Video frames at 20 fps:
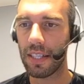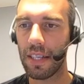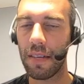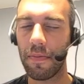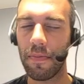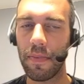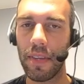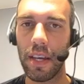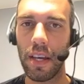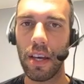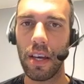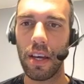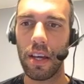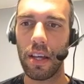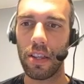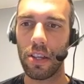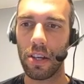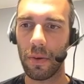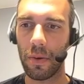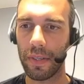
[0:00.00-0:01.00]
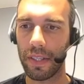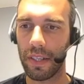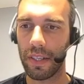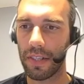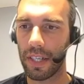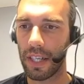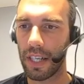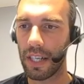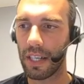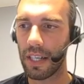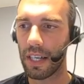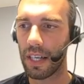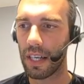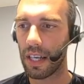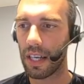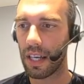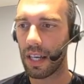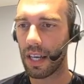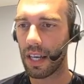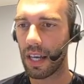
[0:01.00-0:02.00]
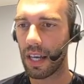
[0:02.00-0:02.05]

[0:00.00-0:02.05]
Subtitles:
So that's it. 31-17.